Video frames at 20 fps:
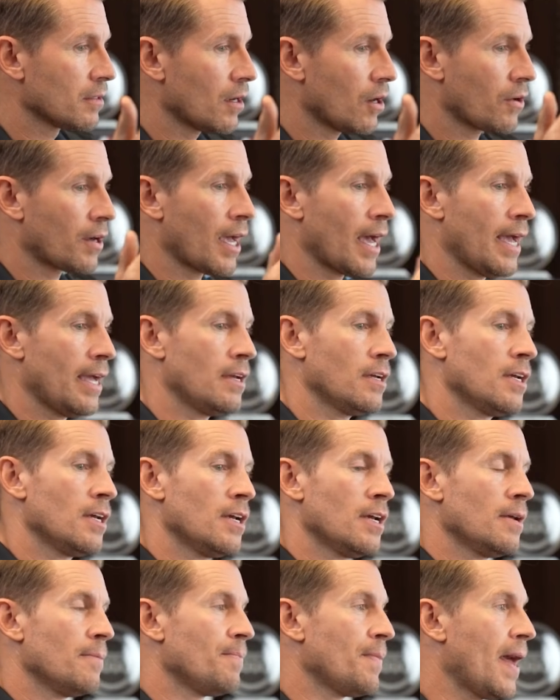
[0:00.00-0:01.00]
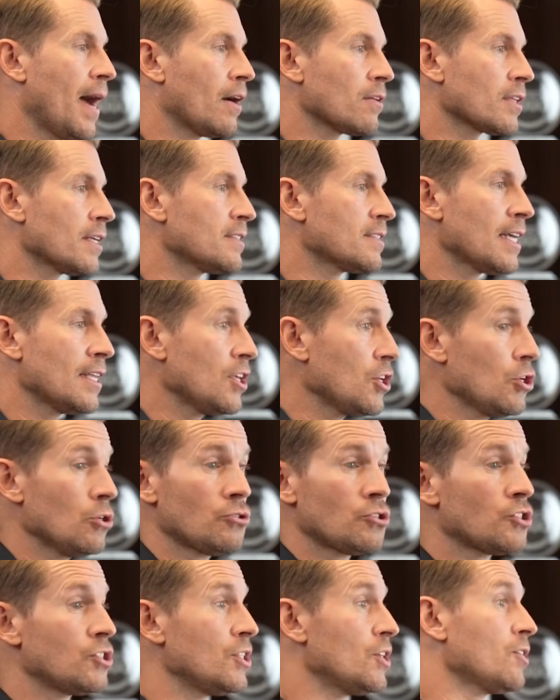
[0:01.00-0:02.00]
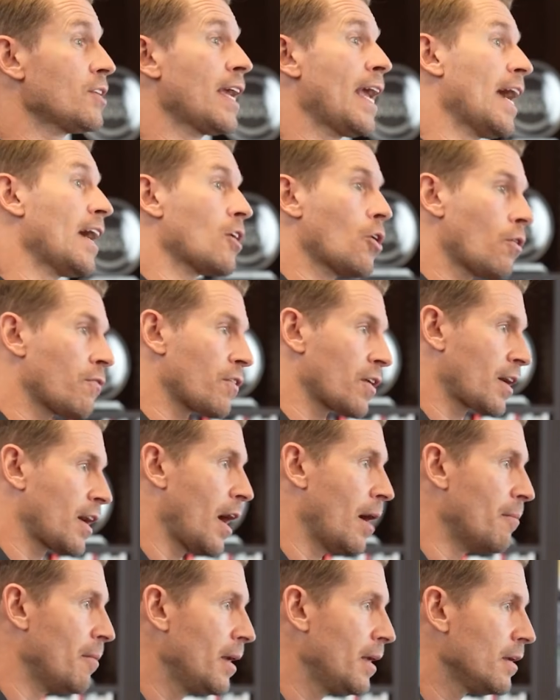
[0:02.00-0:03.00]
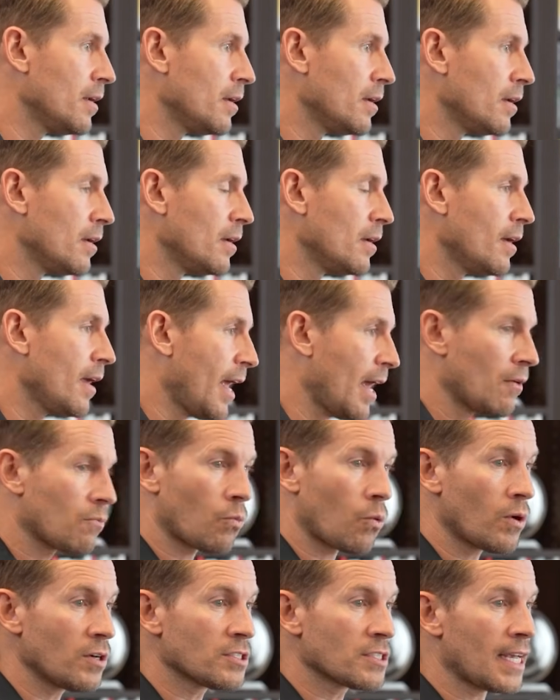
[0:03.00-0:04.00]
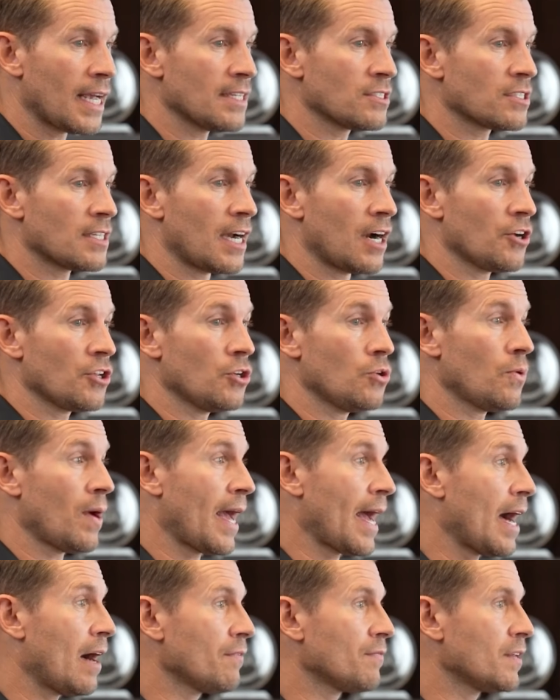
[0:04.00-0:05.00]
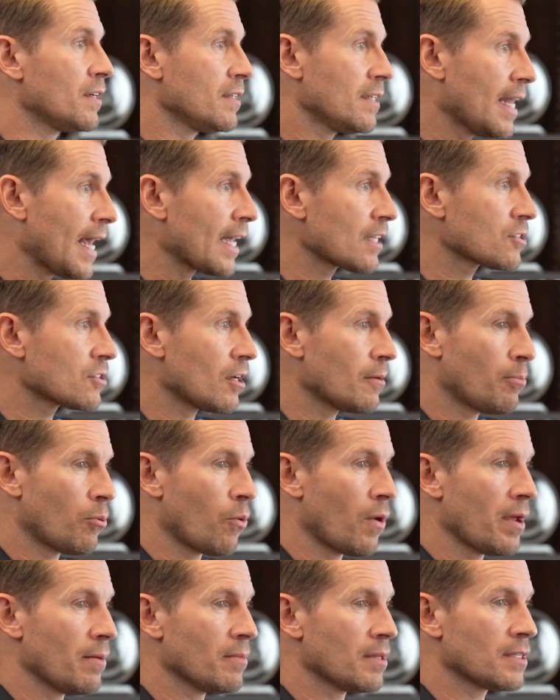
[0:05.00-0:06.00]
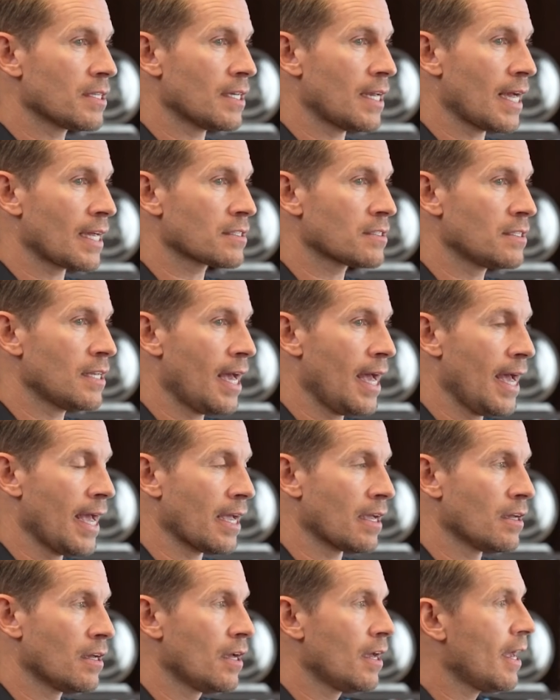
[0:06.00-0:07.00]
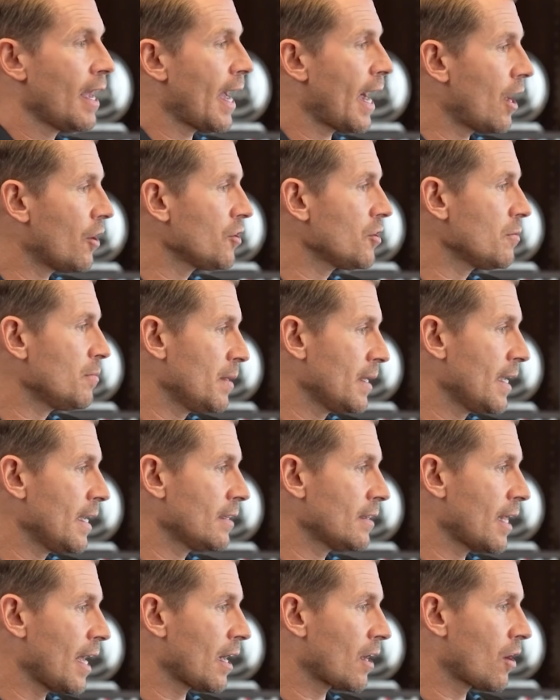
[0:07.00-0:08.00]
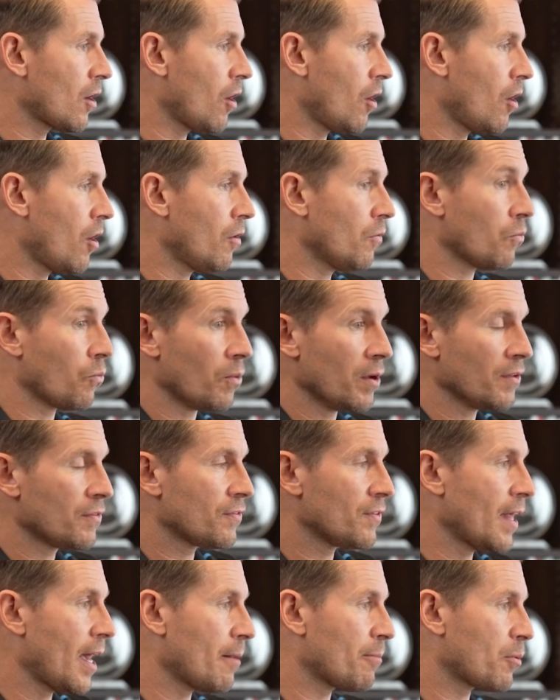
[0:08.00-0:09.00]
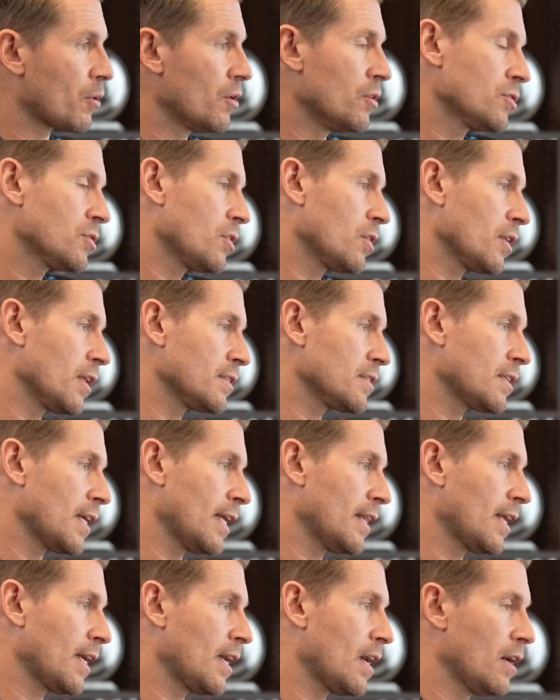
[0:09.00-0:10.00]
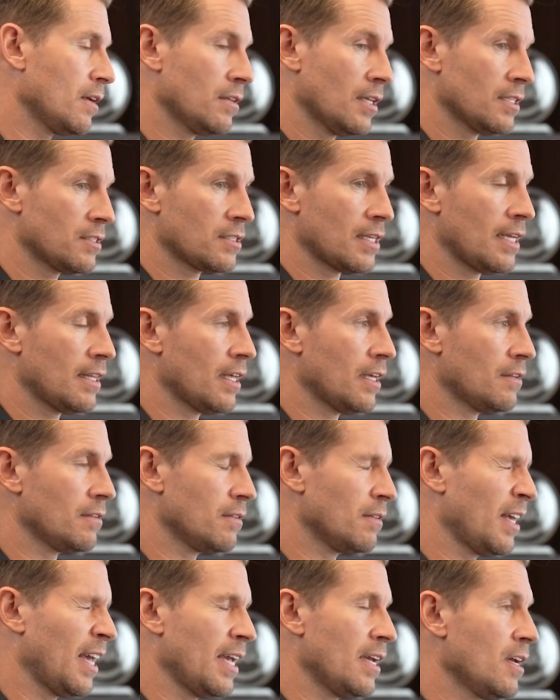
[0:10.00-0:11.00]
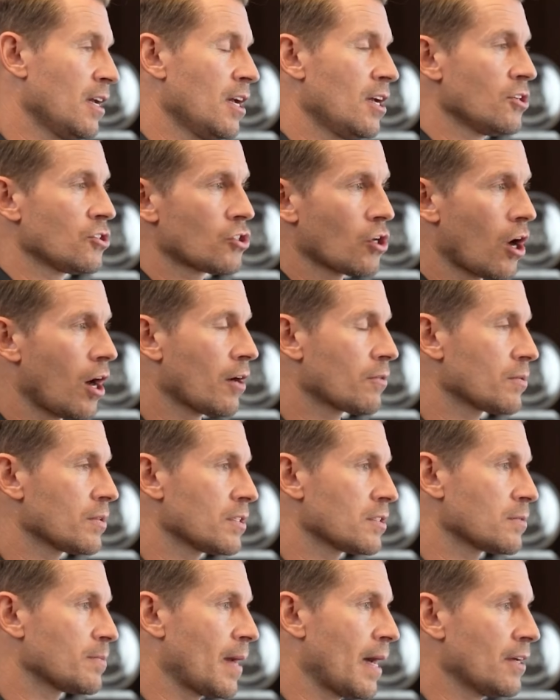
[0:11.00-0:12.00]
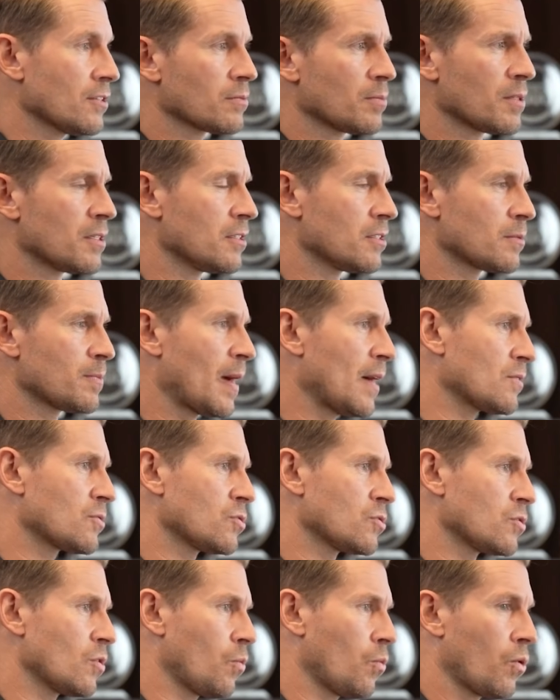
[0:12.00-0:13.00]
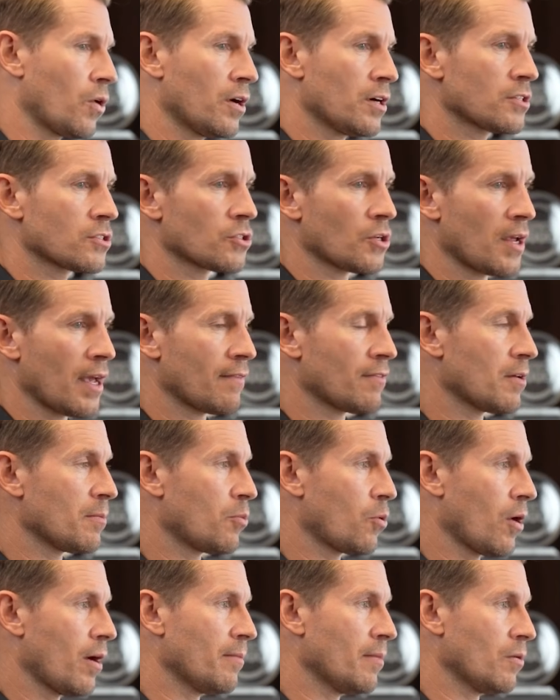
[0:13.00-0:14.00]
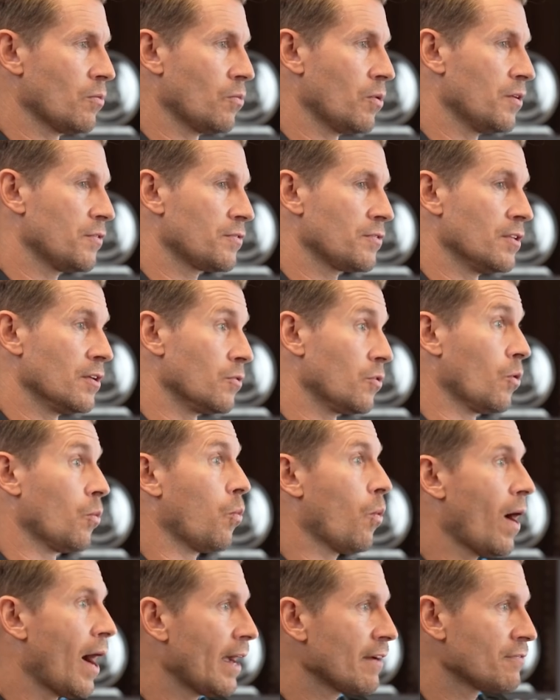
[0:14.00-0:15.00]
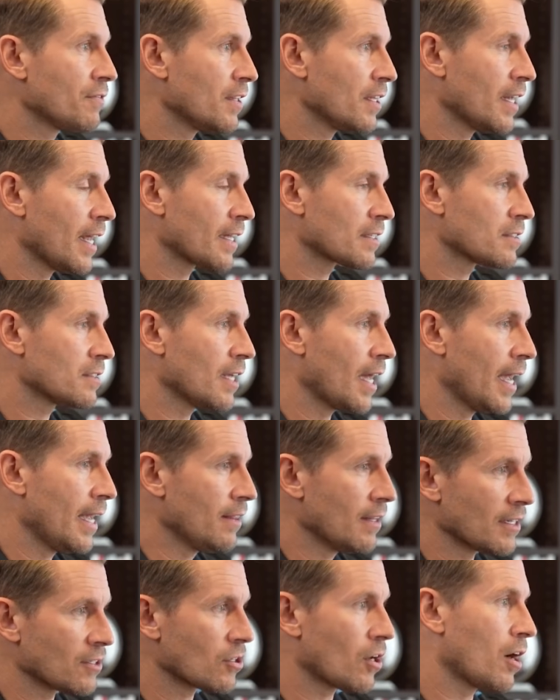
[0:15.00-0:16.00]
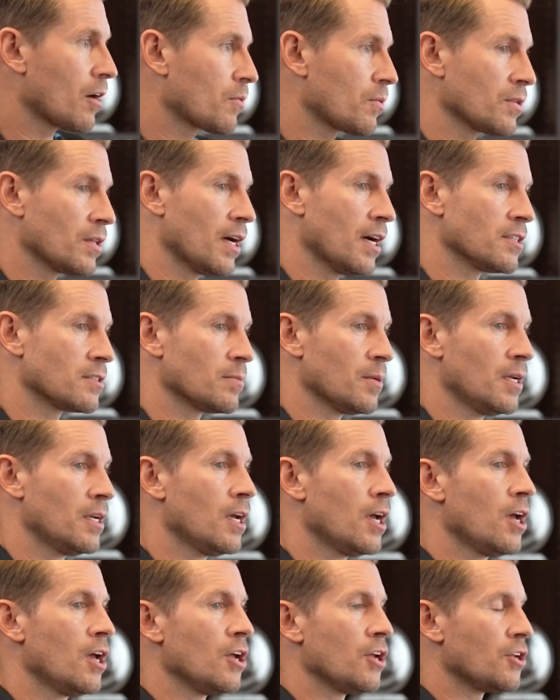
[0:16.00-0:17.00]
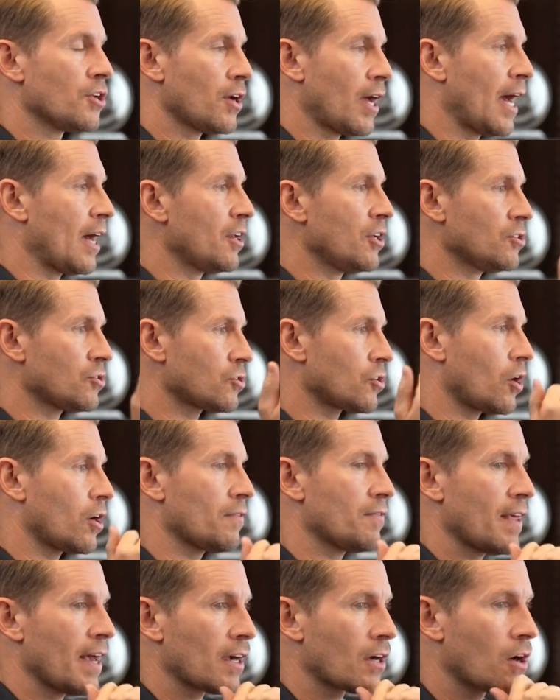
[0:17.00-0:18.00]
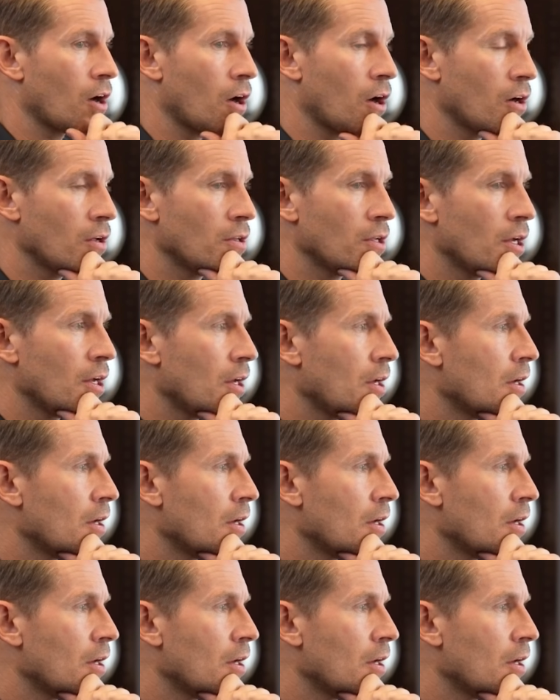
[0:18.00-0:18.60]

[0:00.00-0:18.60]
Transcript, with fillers: Okay? Now, let's say that you still can't overcome it, and worst case scenario, you have the next appointment the next day. How do you begin that call with that person? Or let's say they let's say that they talked with the spouse, but the spouse is at work, so you have the appointment with the, the wife the next day. They talk with the husband. You, how do you start off that call?